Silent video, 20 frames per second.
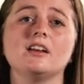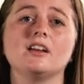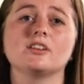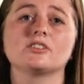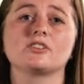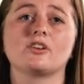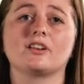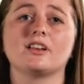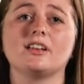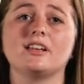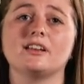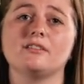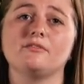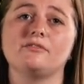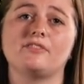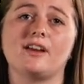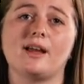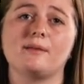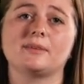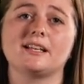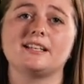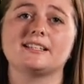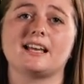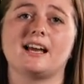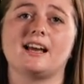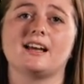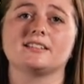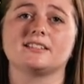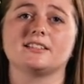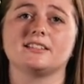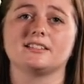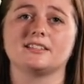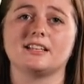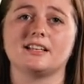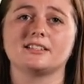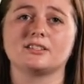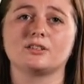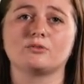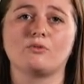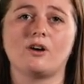so it can give families answers
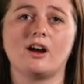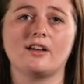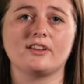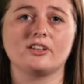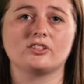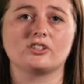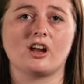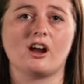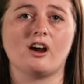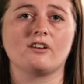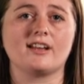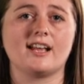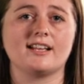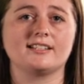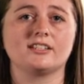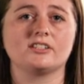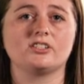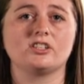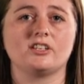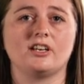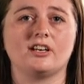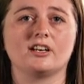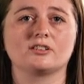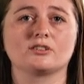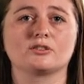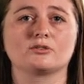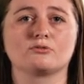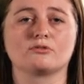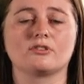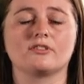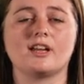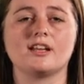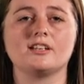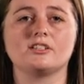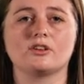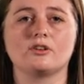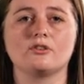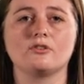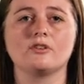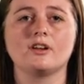as to why their child has the genetic disorder they
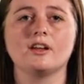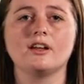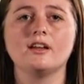do.